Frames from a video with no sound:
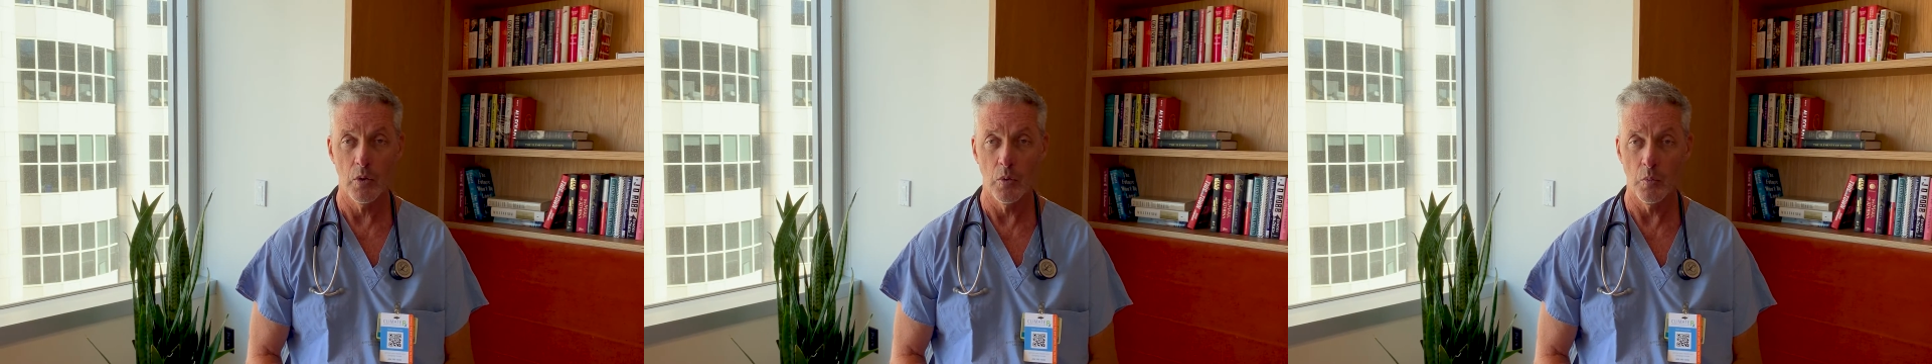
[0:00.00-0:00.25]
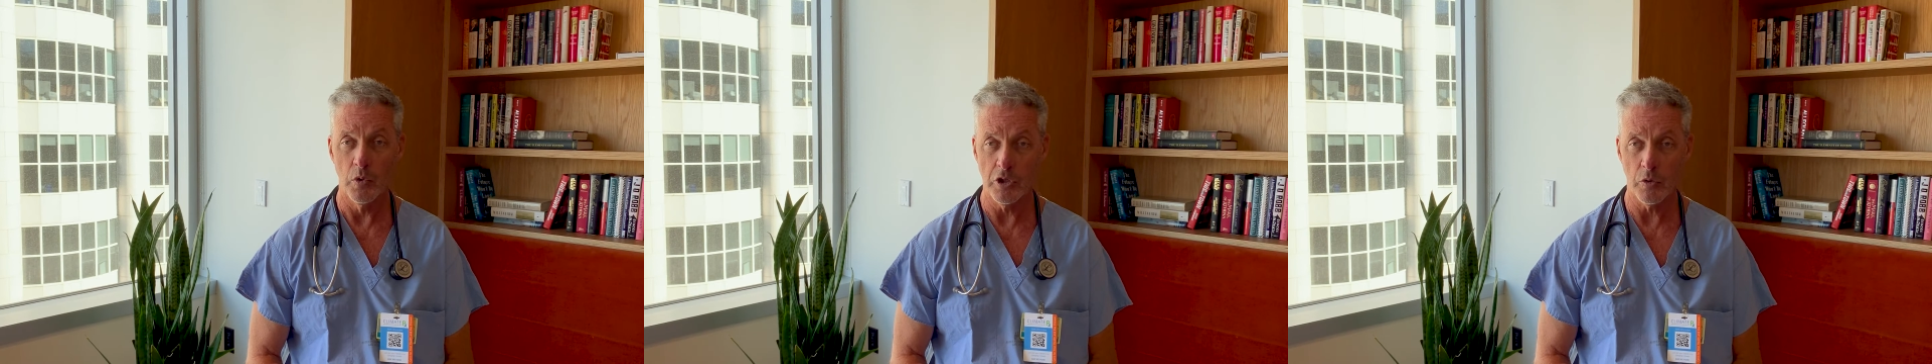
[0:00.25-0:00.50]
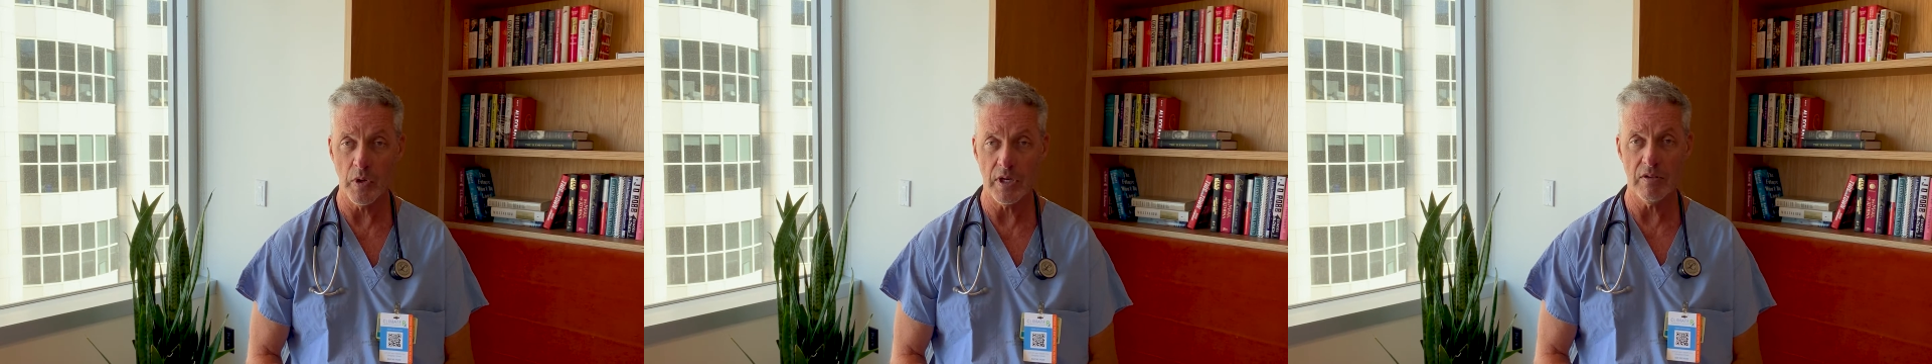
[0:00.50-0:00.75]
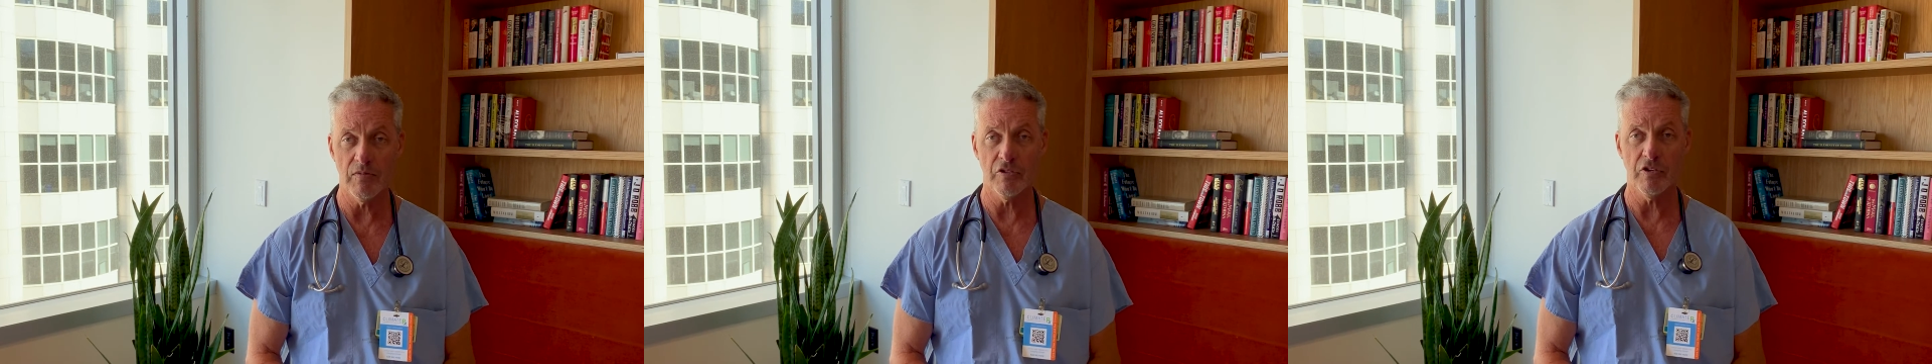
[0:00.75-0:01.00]
When you're
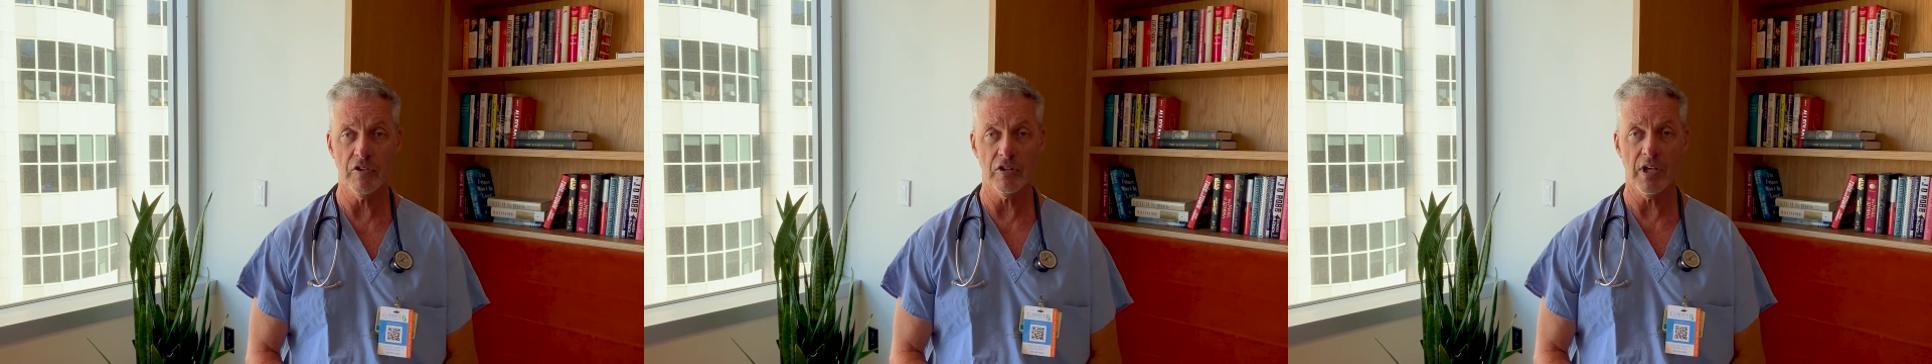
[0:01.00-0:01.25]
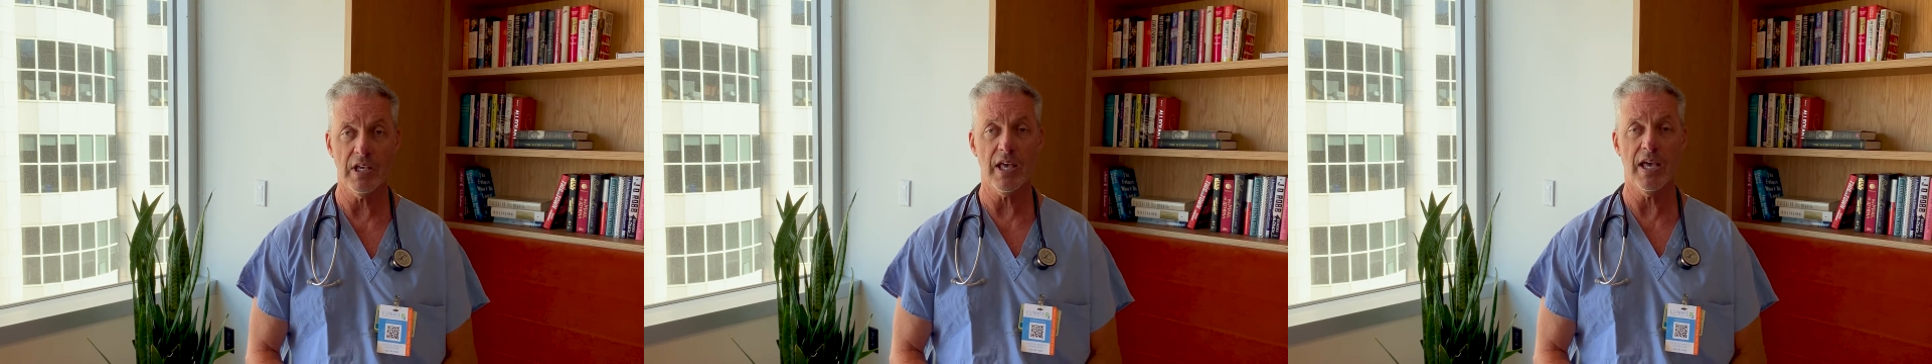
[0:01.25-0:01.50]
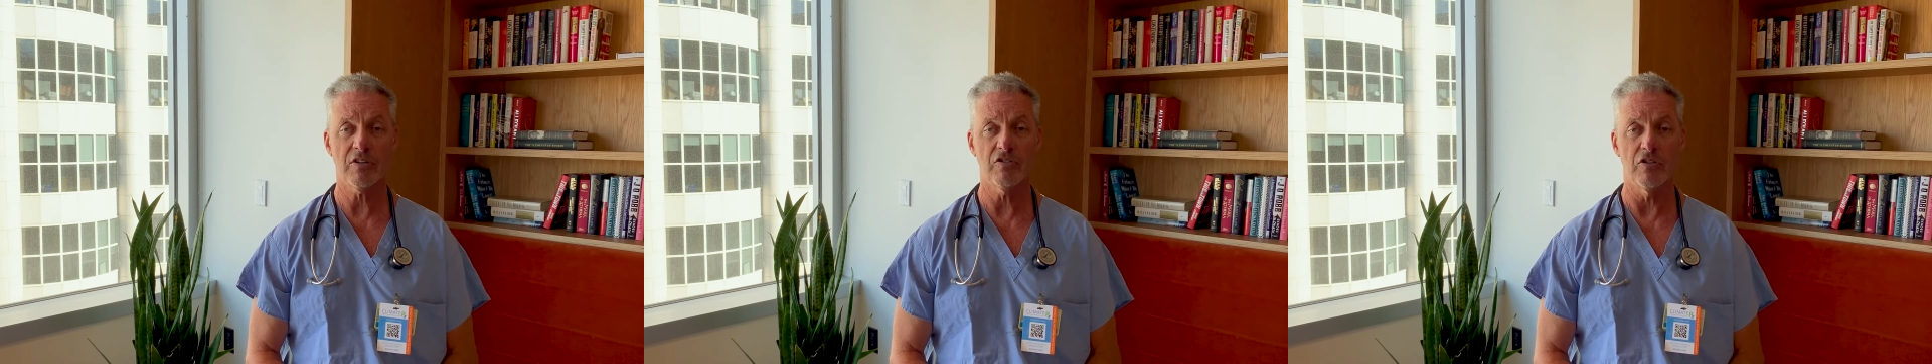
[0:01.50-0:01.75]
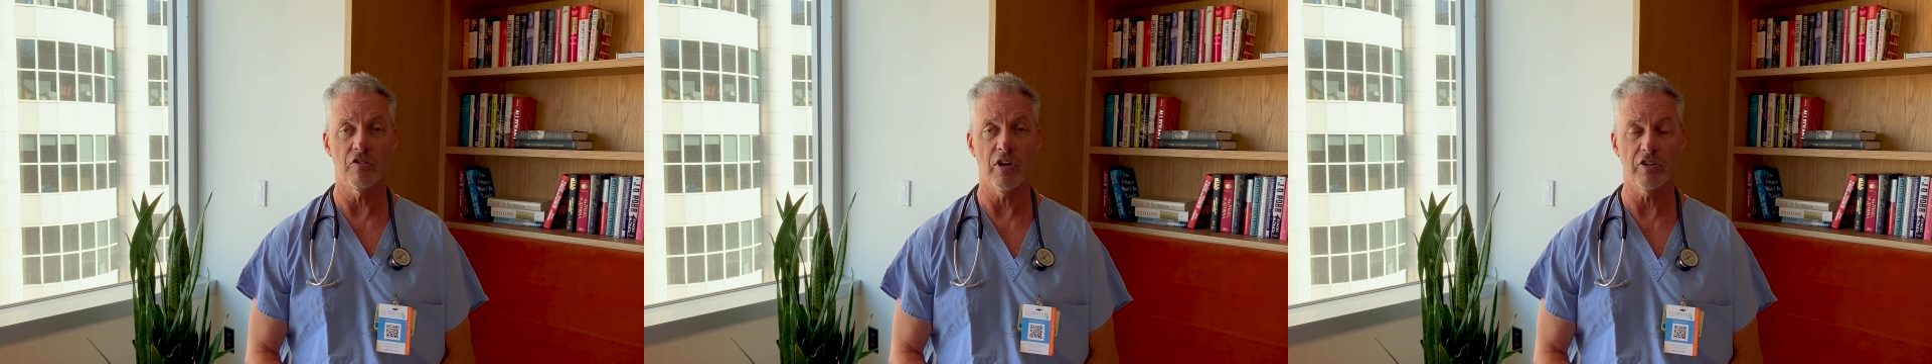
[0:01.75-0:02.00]
ready, visit the Take Action
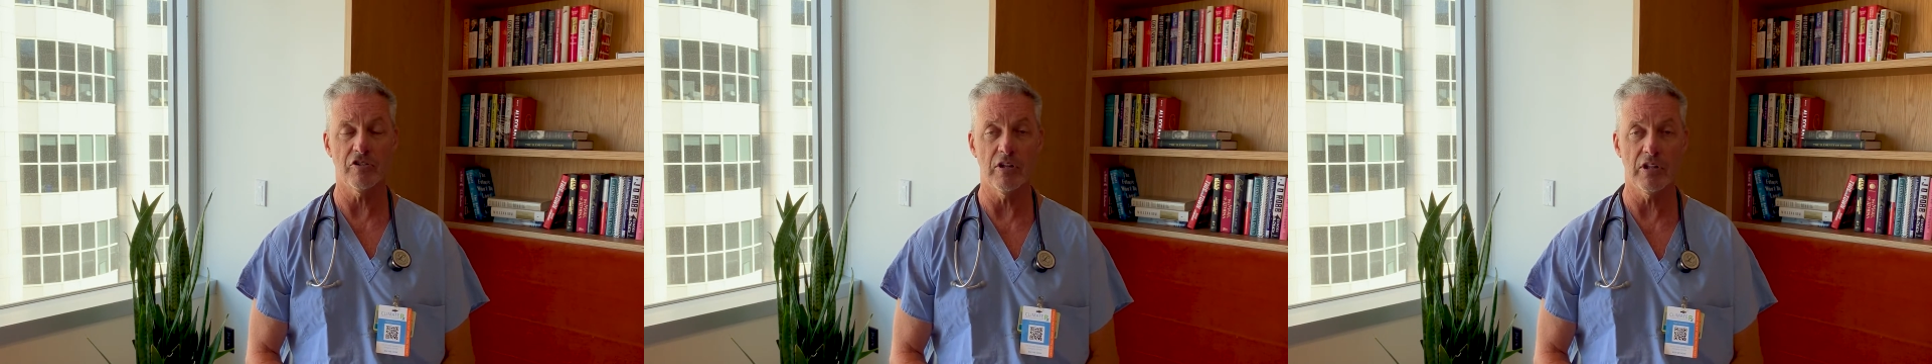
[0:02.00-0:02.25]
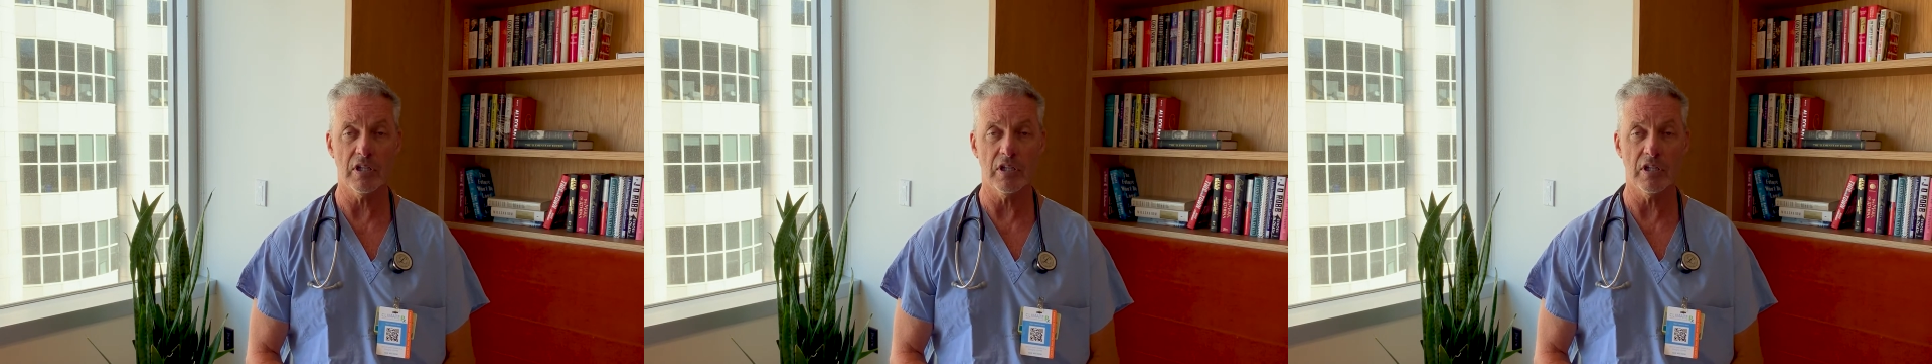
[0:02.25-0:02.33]
section of the